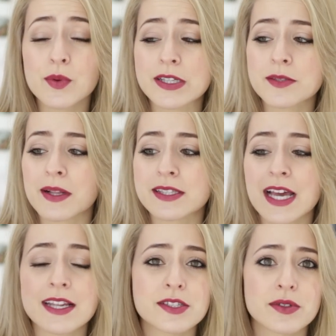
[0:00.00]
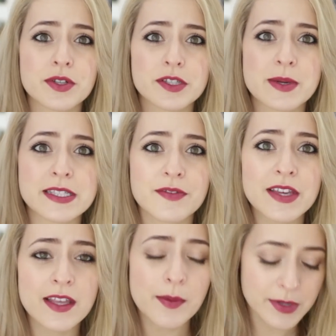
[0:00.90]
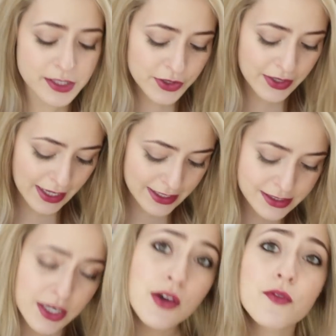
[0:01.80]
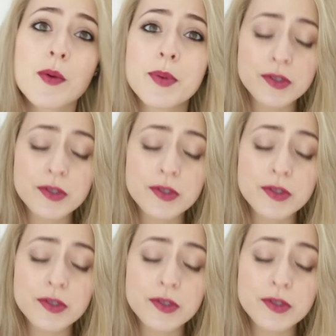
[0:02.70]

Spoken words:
for the winter months, and it's not too expensive either, because you can get it from